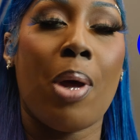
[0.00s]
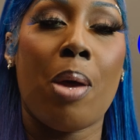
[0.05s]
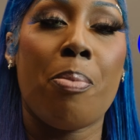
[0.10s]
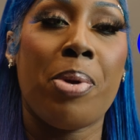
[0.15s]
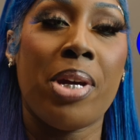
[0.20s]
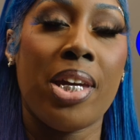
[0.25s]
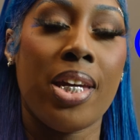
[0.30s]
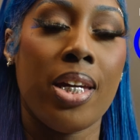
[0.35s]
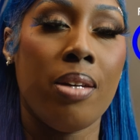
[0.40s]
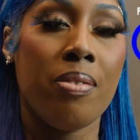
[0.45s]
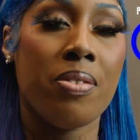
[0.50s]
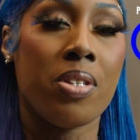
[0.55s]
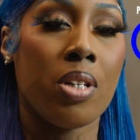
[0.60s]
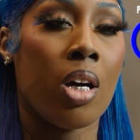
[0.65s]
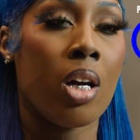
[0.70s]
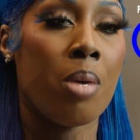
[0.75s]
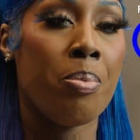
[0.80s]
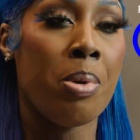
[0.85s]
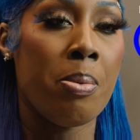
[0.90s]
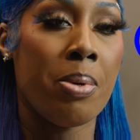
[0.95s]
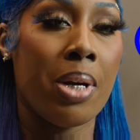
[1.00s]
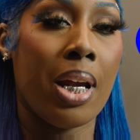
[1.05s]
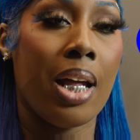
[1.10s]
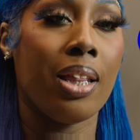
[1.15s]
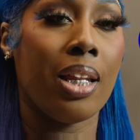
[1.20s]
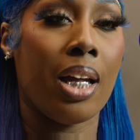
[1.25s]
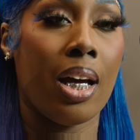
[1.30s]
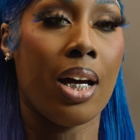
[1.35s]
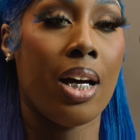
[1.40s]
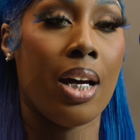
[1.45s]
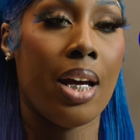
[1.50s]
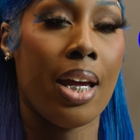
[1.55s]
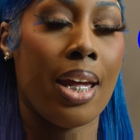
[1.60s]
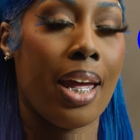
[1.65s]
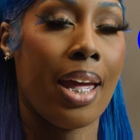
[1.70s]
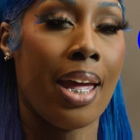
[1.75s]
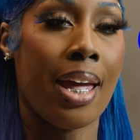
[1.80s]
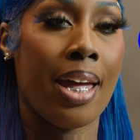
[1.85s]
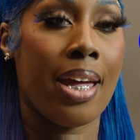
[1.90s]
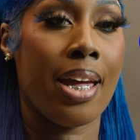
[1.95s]
pet peeves are people that lie
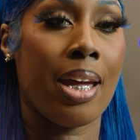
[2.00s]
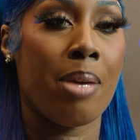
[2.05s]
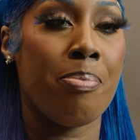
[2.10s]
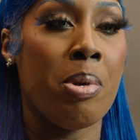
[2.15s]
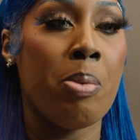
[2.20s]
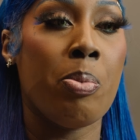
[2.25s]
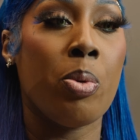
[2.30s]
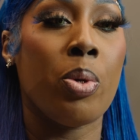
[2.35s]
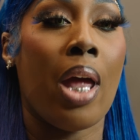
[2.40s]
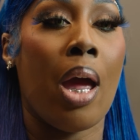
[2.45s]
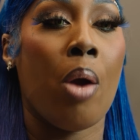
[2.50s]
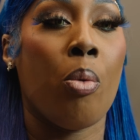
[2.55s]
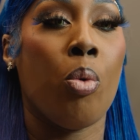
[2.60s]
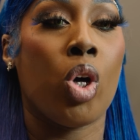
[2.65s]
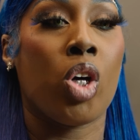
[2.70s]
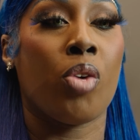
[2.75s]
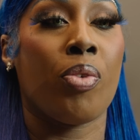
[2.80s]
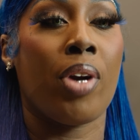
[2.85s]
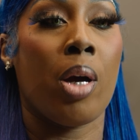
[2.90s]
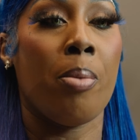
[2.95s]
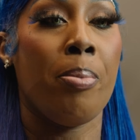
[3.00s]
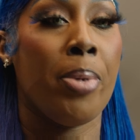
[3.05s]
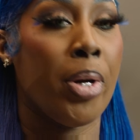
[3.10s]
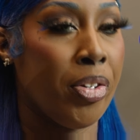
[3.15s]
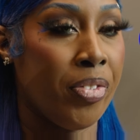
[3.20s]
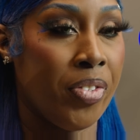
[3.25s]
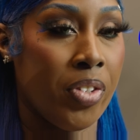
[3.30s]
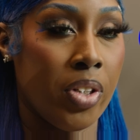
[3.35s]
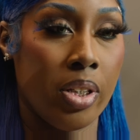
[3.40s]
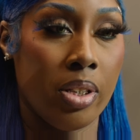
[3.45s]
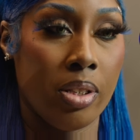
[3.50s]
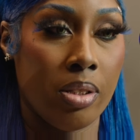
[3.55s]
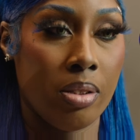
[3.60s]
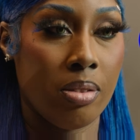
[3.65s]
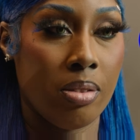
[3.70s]
and people that walk around barefoot.